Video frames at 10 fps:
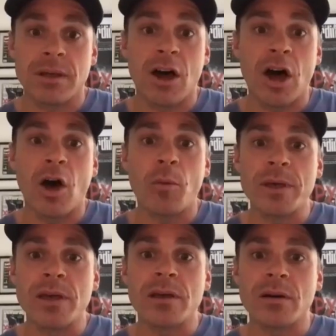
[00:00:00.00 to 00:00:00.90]

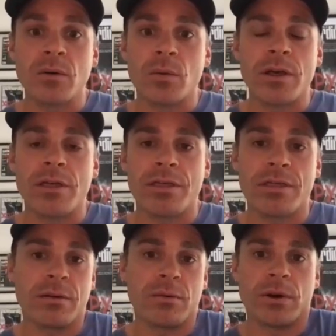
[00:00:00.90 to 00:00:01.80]
help me
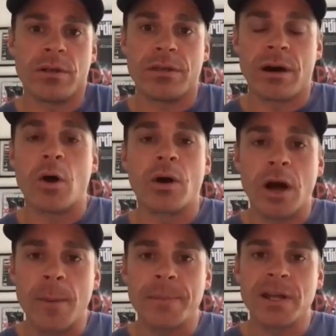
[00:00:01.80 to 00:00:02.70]
with our
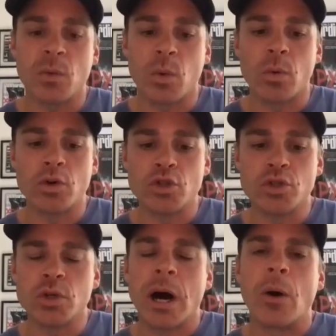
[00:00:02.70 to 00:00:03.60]
company. What would you
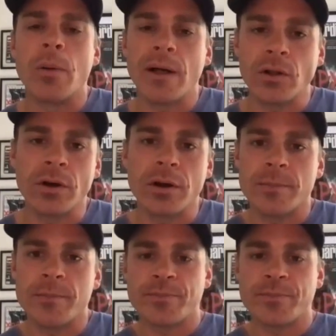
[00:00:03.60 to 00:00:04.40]
do? How would that look?